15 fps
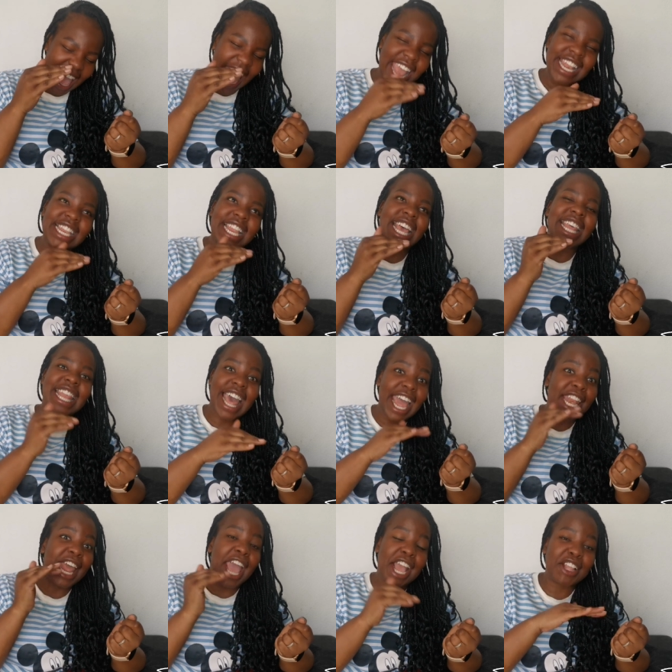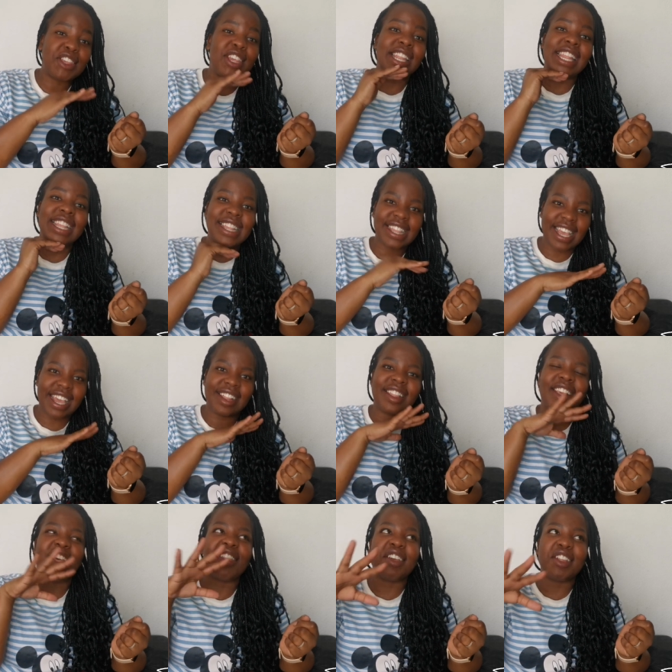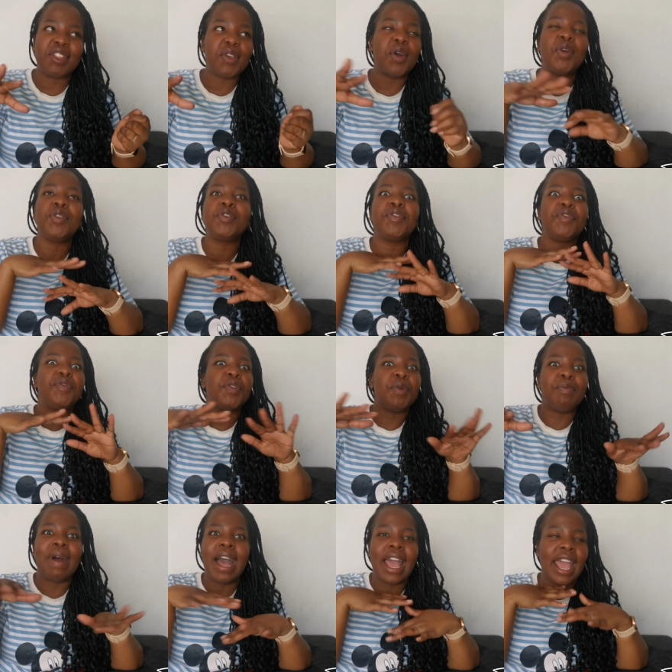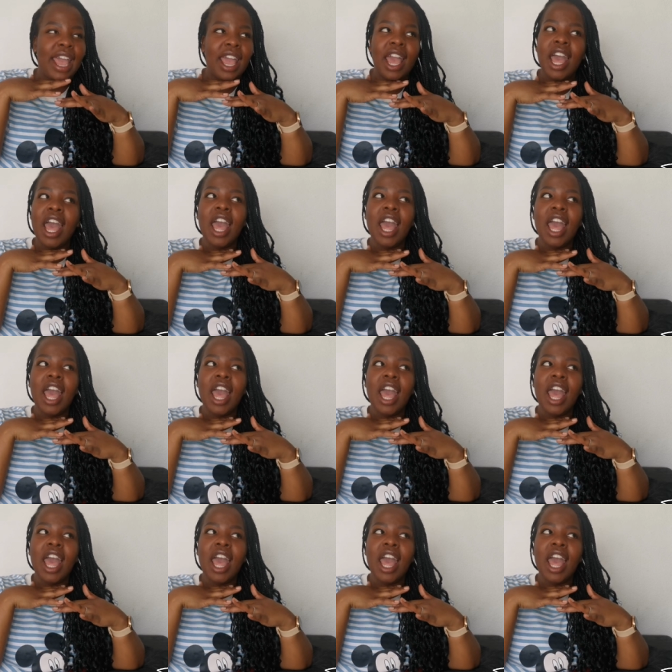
and that actually set the tone for my